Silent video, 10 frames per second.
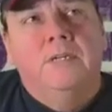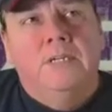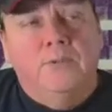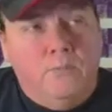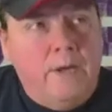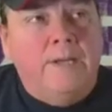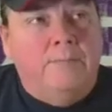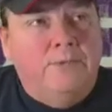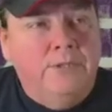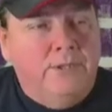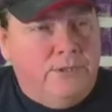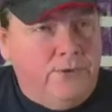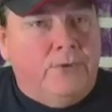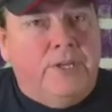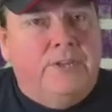in the run up to the
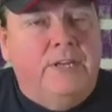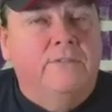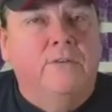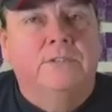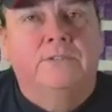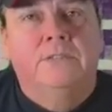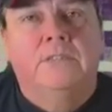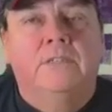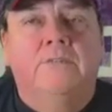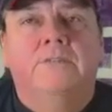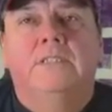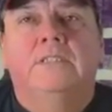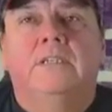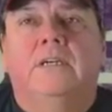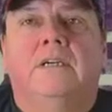30th anniversary of
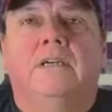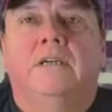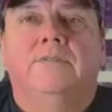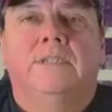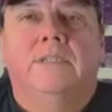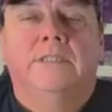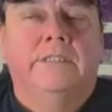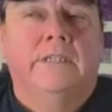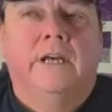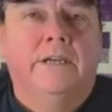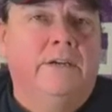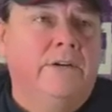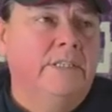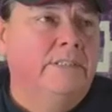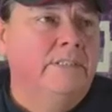the uh, of the Kanehsatake
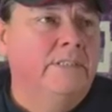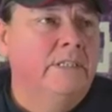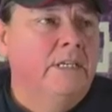crisis,